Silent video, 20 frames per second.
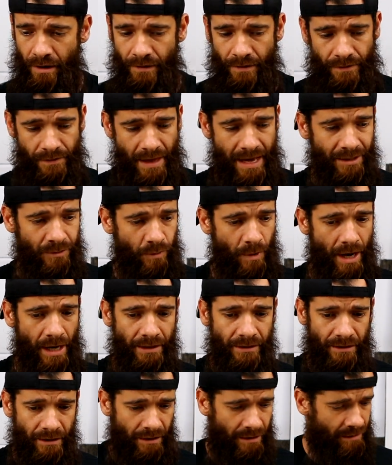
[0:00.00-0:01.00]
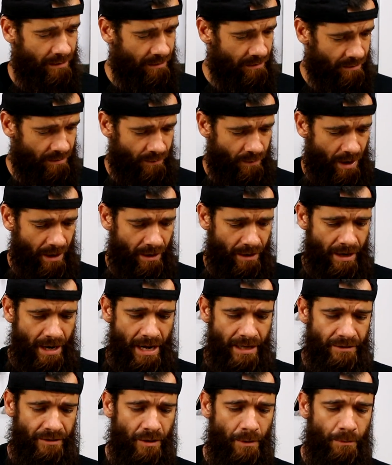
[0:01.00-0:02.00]
That's what I didn't
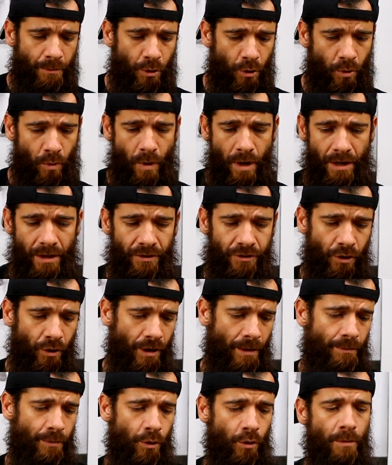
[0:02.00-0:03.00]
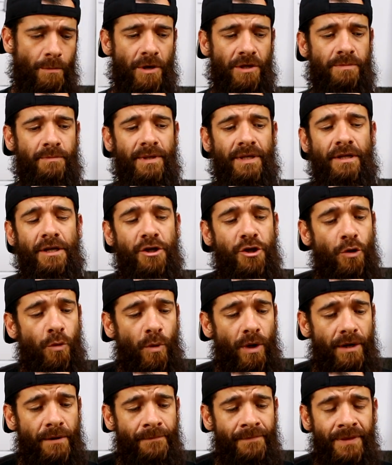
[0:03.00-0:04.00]
recognize, the blue one. So the blue must be the new
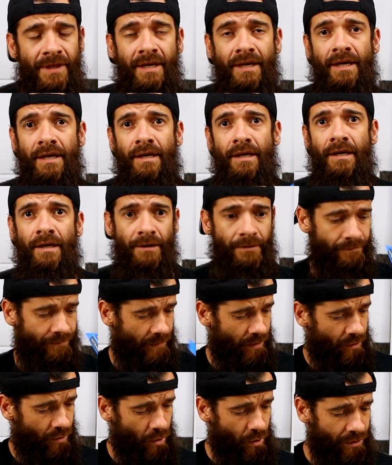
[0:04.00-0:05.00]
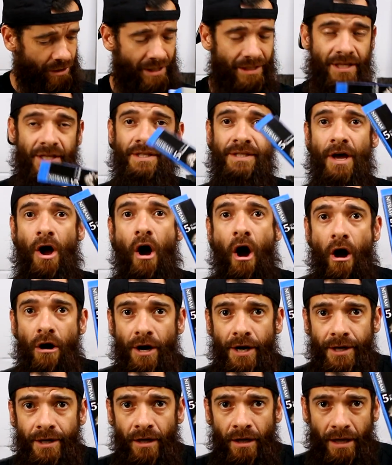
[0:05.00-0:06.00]
one. So this is
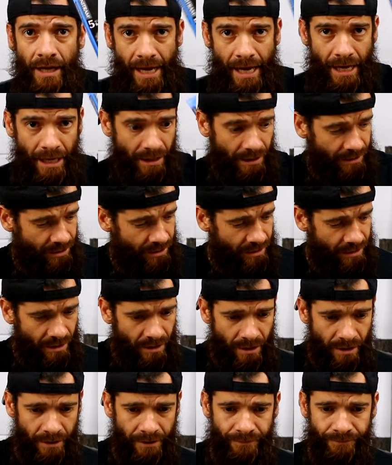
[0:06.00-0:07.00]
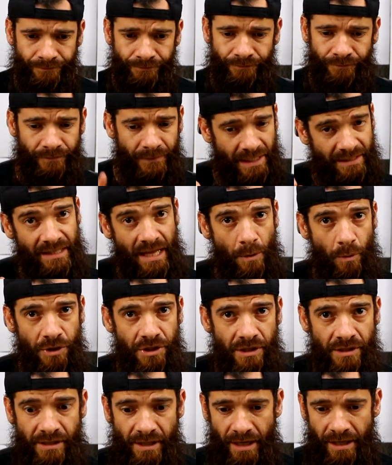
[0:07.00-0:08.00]
hard, H. That's not what
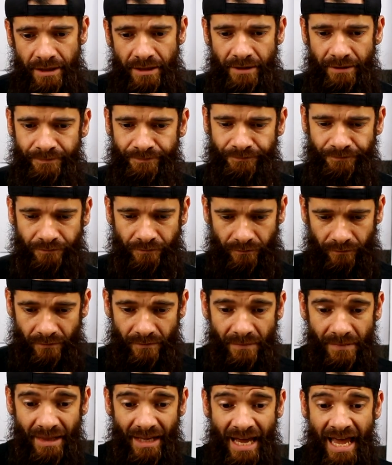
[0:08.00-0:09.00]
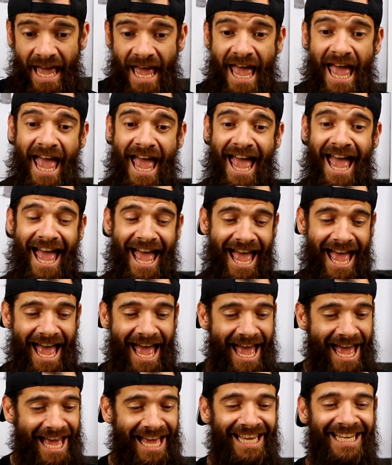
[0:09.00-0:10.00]
you said.
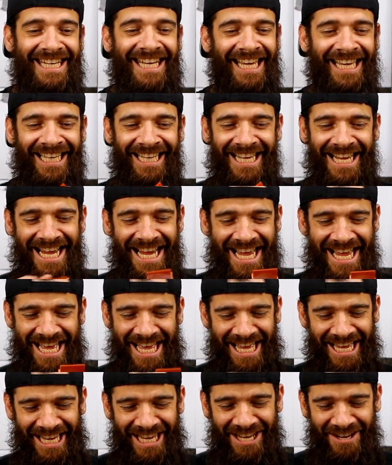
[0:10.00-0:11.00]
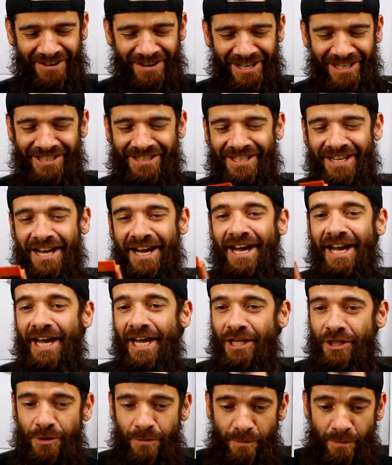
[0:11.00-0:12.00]
And here is
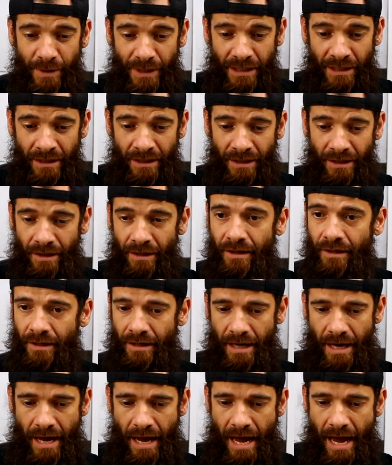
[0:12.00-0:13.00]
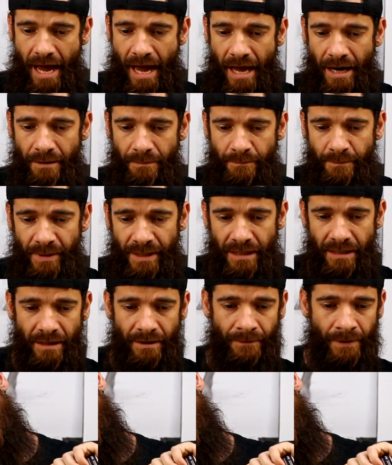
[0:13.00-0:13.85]
HB and B.